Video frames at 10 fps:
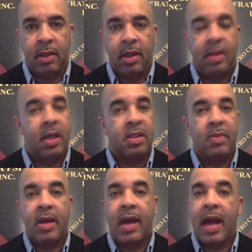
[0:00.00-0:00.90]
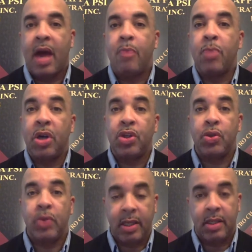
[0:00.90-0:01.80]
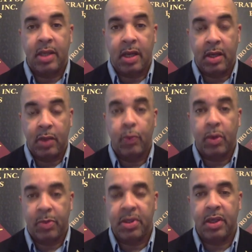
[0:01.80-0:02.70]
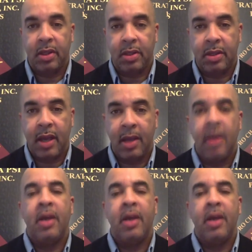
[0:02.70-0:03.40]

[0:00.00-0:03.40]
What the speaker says: It doesn't matter how much you get done in one particular day,